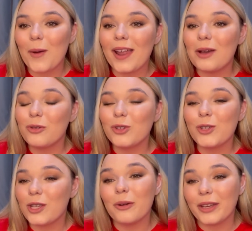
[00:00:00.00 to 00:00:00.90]
and it was
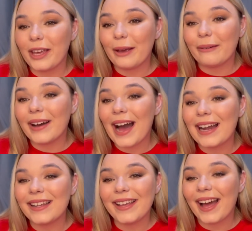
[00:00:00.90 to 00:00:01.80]
just so cute,
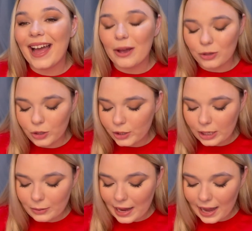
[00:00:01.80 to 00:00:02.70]
and yeah, it was just
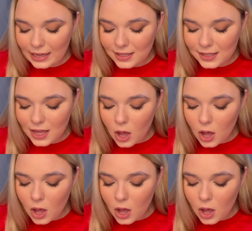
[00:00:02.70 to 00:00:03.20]
so nice.